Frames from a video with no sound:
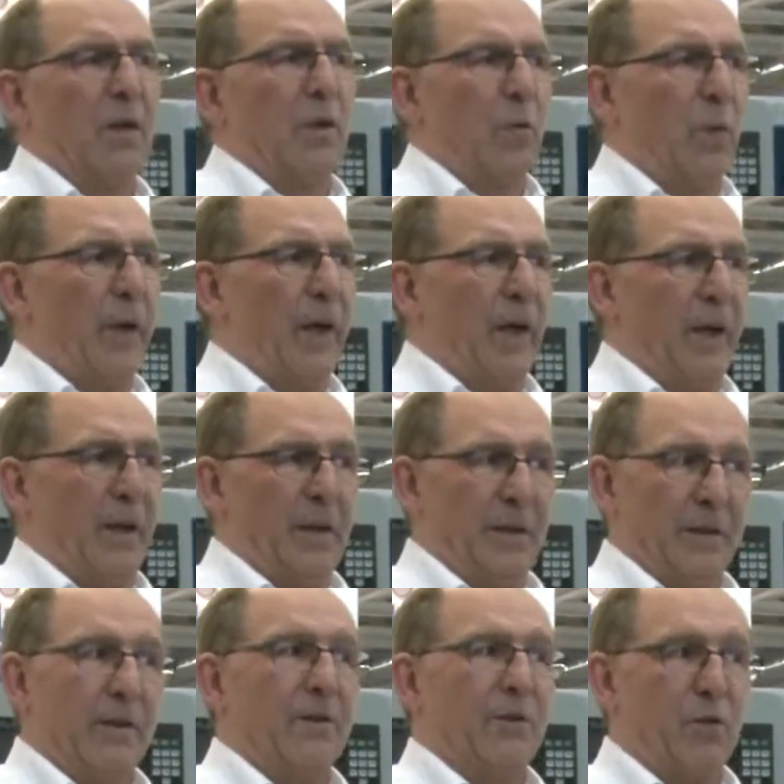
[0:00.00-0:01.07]
way
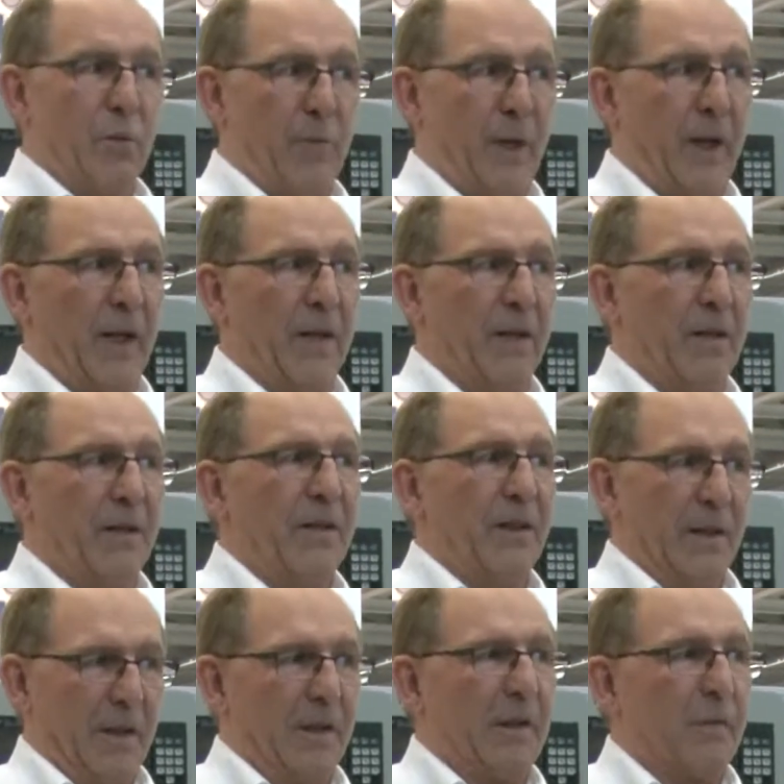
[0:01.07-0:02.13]
to make
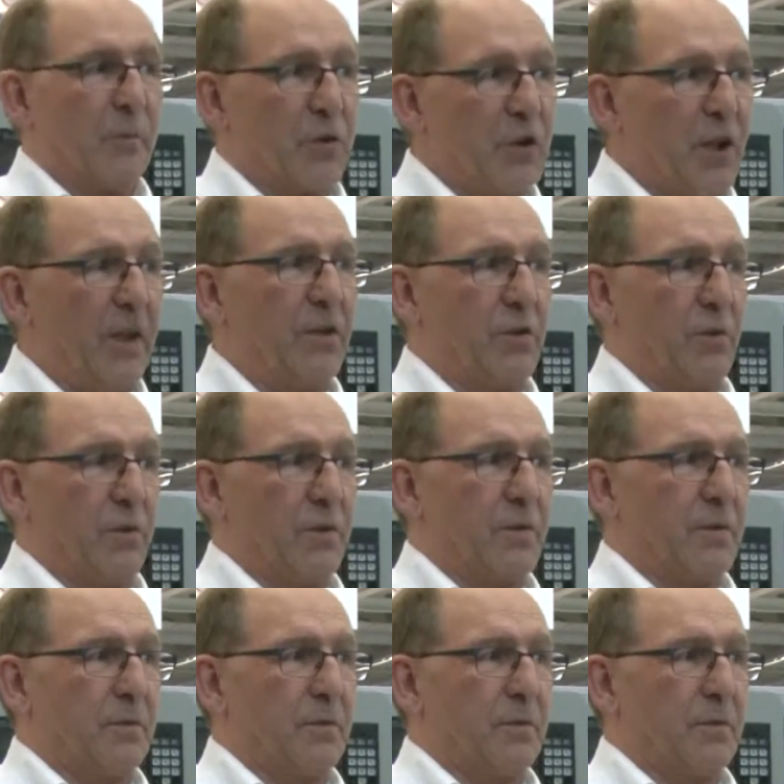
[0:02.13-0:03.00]
machine tools.